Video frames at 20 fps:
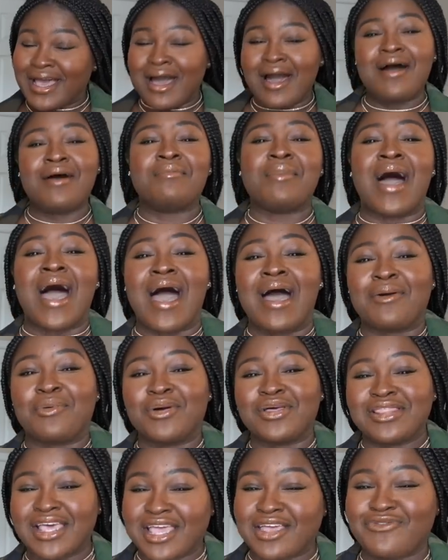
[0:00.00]
um, I
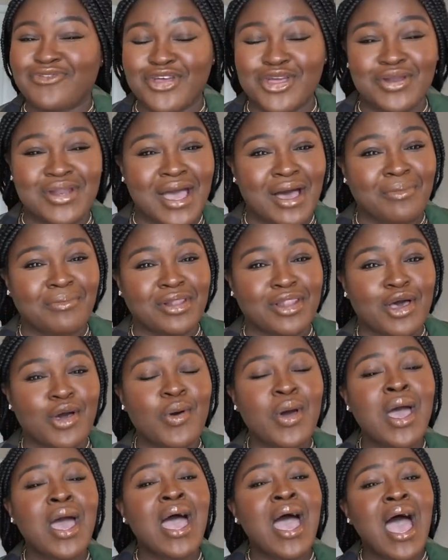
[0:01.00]
will link it for you down
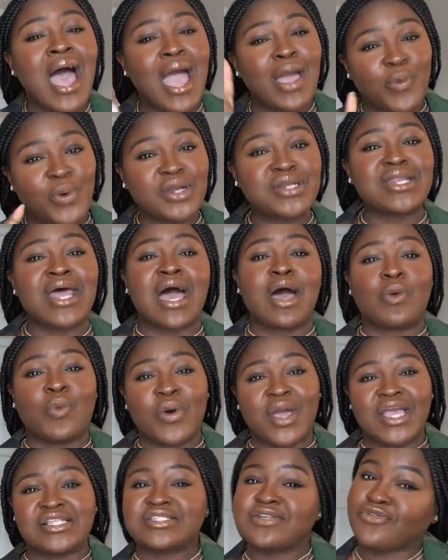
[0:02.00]
below. I would not
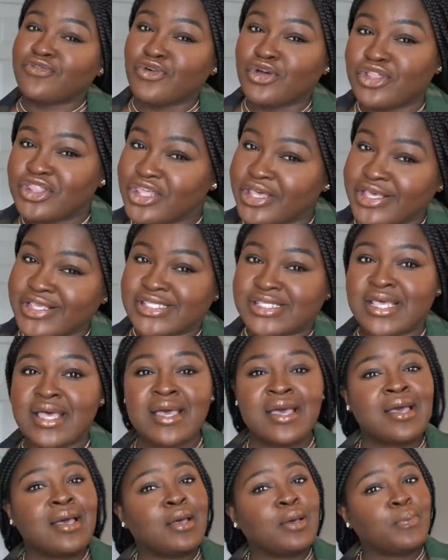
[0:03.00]
wait for this
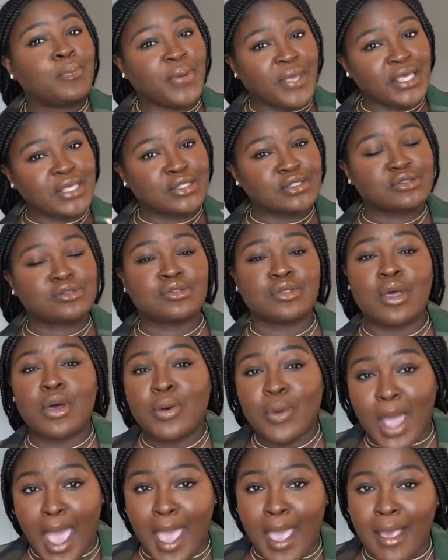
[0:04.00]
piece.
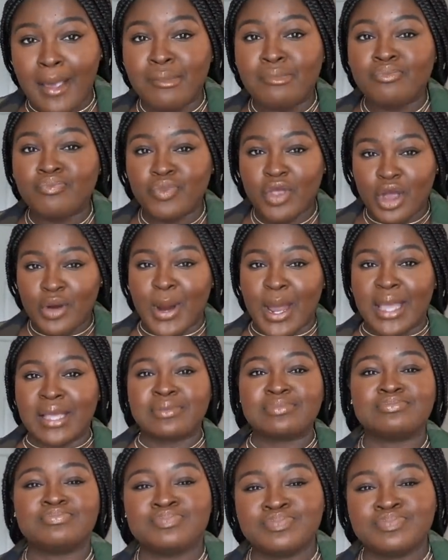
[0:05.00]
Okay? All right.